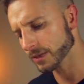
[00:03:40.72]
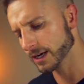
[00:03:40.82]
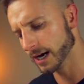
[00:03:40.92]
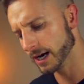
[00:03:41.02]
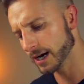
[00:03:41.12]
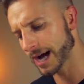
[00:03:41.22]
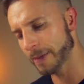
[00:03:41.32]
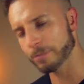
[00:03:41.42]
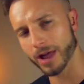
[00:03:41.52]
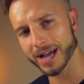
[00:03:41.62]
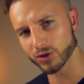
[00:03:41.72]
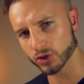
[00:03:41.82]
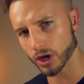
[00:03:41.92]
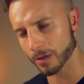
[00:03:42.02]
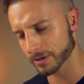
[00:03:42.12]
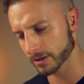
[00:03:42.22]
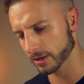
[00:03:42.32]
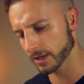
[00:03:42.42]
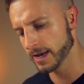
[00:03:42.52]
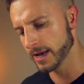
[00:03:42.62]
apply your
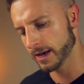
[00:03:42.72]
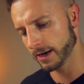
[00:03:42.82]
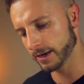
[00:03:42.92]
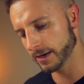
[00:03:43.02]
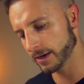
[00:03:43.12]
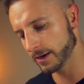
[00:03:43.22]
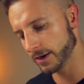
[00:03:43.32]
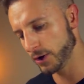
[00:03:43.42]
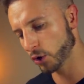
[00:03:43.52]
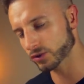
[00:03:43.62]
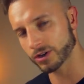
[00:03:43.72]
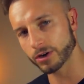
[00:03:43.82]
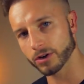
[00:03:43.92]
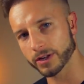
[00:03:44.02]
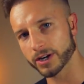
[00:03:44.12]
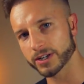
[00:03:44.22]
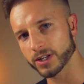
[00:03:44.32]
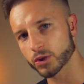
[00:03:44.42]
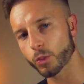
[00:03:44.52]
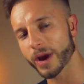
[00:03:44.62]
topical not earlier
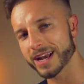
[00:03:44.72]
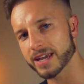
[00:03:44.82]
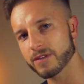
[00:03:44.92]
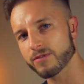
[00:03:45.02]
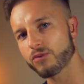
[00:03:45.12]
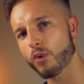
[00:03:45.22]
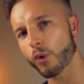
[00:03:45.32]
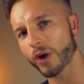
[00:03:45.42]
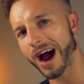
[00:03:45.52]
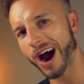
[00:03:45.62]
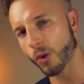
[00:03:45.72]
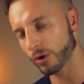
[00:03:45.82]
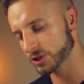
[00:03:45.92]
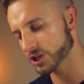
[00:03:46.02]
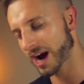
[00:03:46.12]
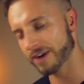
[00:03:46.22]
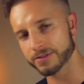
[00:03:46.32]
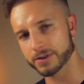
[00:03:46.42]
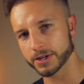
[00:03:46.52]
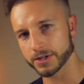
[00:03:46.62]
than 24 hours
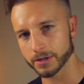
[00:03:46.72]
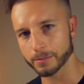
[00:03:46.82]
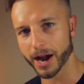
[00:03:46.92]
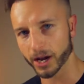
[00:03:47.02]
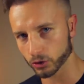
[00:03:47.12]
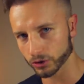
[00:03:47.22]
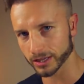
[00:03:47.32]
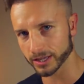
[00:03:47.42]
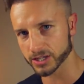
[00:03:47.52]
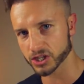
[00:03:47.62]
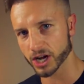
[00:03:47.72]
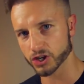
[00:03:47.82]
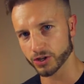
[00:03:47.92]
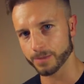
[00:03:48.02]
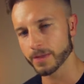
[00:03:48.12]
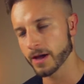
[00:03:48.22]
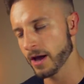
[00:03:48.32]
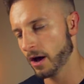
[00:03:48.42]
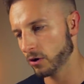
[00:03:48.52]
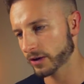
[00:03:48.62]
after the microneedling session.
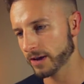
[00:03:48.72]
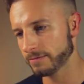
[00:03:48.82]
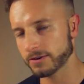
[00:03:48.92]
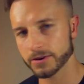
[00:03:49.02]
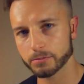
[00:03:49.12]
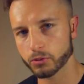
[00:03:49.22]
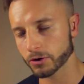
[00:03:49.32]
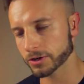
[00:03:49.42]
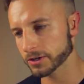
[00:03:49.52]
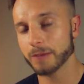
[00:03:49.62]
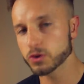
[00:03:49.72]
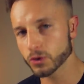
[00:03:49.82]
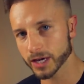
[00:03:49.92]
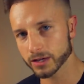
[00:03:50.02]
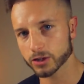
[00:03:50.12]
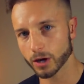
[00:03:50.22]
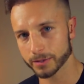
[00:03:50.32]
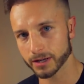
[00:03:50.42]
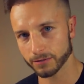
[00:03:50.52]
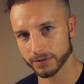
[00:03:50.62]
Okay, very important. I'm doing
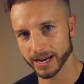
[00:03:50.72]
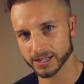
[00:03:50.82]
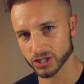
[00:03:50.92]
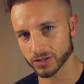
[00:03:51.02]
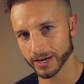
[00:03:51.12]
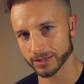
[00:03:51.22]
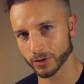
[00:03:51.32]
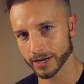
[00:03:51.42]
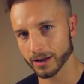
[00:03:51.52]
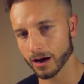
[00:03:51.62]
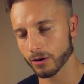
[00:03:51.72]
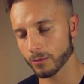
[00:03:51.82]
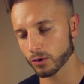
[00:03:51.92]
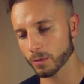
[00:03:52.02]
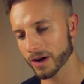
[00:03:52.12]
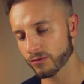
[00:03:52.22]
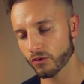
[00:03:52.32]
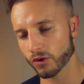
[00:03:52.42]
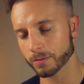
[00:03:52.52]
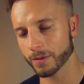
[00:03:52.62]
topical finasteride right now. I'm on my
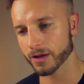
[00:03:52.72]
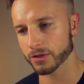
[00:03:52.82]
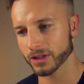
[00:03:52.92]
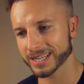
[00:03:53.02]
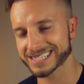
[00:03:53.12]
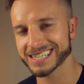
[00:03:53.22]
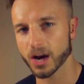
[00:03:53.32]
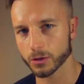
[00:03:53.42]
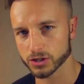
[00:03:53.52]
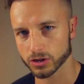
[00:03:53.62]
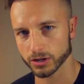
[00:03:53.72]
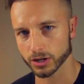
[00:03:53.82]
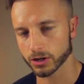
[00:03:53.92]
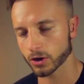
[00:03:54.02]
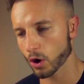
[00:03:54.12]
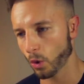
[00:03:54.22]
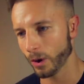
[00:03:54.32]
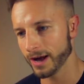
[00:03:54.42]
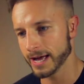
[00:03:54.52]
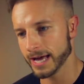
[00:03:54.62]
fourth month. Let's see how it's gonna
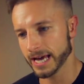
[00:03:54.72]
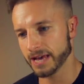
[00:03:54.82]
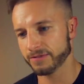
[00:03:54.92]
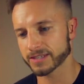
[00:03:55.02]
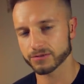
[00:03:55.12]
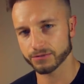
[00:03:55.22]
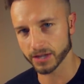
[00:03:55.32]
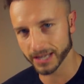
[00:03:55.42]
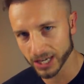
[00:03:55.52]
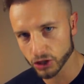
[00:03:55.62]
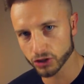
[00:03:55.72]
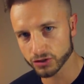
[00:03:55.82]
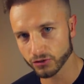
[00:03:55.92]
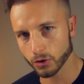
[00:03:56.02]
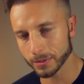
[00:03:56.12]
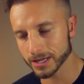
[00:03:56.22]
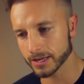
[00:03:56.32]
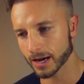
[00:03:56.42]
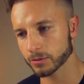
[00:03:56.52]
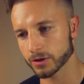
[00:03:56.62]
go. If it's efficacious for
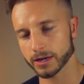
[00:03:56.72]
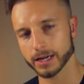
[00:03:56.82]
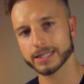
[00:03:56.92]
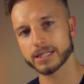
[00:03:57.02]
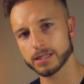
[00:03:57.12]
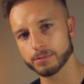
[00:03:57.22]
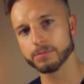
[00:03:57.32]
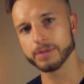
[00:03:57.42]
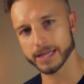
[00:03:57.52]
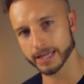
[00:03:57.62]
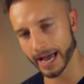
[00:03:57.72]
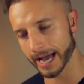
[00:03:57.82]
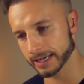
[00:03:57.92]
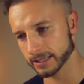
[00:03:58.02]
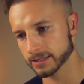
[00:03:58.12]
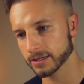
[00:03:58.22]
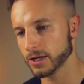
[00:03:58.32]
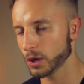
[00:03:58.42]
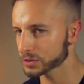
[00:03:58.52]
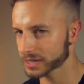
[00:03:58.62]
me, I'm gonna keep being at it.
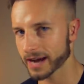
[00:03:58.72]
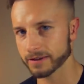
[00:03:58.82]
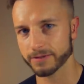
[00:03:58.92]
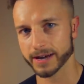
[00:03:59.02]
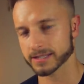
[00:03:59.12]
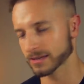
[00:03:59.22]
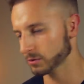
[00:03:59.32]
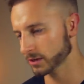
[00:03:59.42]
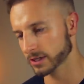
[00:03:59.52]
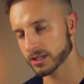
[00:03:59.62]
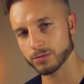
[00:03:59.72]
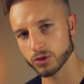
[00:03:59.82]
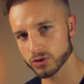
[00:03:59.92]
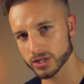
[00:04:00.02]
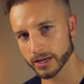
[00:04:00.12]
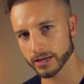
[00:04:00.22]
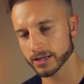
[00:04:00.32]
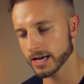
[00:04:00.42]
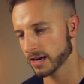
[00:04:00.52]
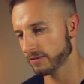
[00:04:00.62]
No side effects. I'm gonna keep using it.
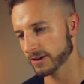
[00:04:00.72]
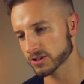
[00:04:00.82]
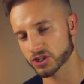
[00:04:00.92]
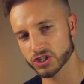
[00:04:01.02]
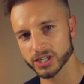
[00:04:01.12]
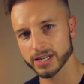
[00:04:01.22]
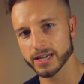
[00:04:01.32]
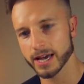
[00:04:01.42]
If I just see